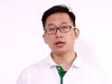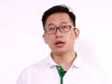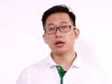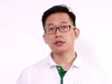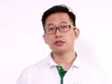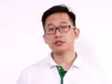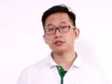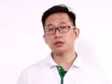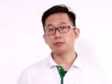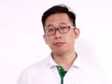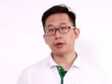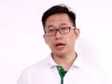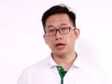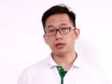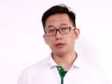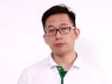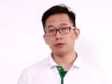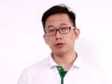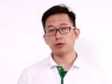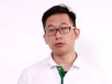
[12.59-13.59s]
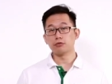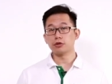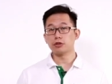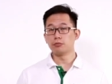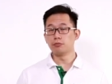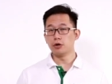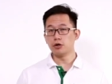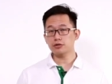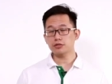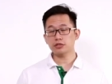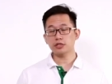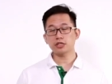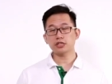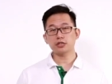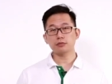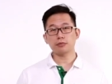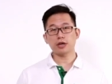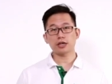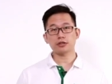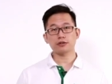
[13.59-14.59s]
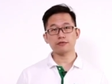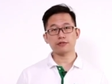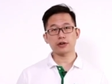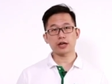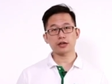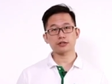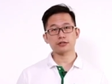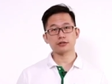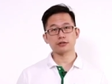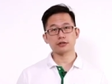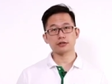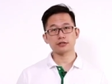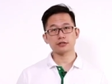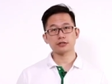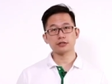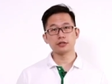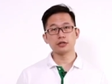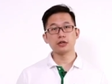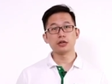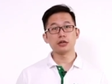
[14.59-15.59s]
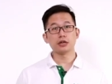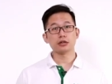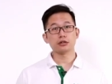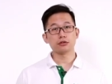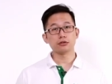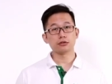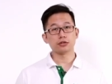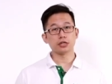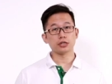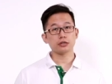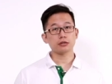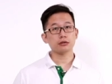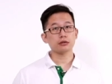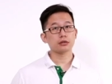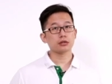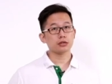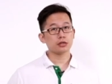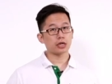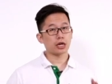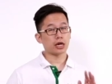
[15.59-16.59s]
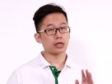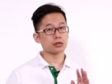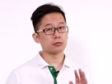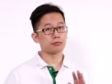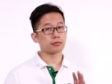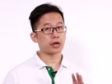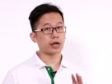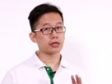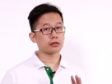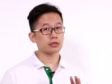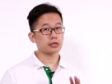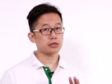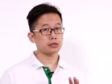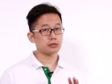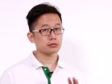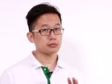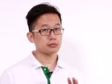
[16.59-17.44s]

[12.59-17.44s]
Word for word: and is compatible with most leading manufacturers, including Allen Bradley,